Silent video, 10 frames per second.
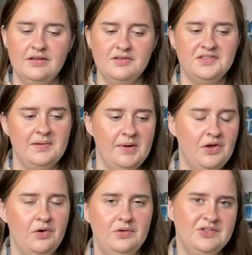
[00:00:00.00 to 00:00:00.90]
set my
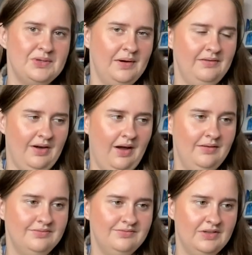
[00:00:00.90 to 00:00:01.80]
goal was
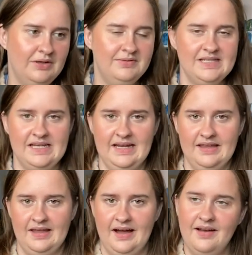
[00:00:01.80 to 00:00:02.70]
25. Obviously
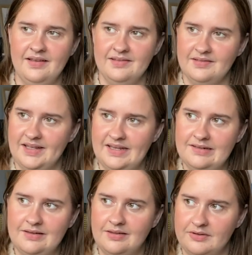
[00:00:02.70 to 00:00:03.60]
hit that in like
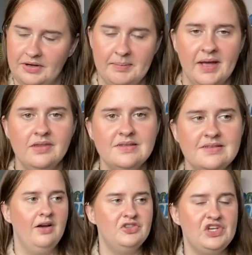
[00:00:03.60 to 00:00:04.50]
3
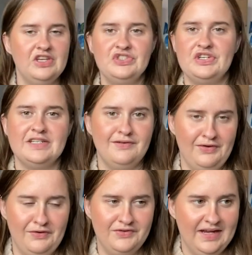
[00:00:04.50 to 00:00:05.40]
months. Changed it to
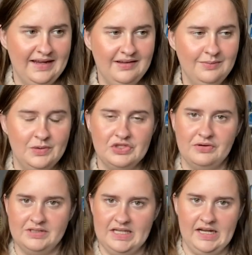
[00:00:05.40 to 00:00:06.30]
50, which
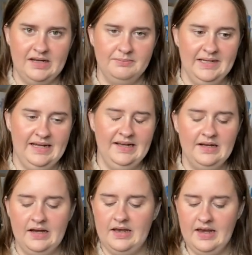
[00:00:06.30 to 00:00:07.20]
obviously I've met.
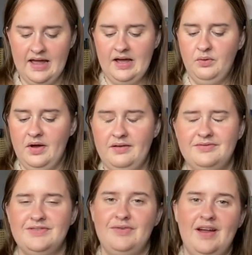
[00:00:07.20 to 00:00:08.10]
And now I've
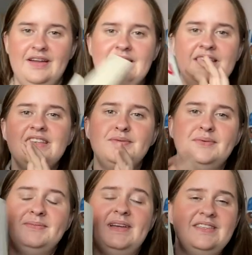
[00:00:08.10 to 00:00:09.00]
read, this
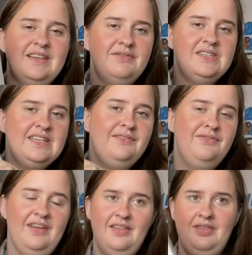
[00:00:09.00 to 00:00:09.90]
was my
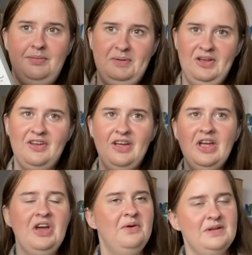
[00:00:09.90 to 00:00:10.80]
75th book,
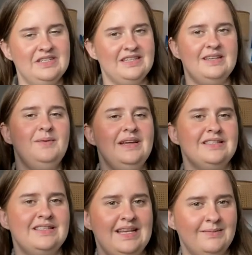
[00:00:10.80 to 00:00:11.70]
which in some
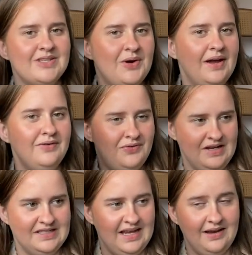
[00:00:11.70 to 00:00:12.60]
ways seems quite
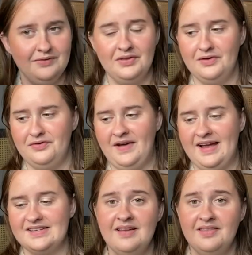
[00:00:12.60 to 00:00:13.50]
fitting for the
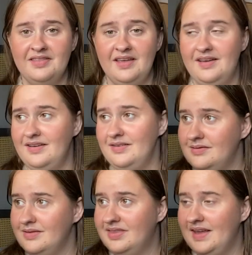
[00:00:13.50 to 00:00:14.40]
fact that
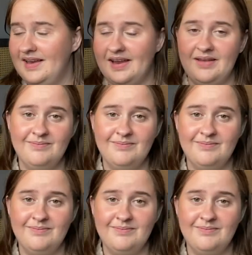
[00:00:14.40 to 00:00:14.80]
they're like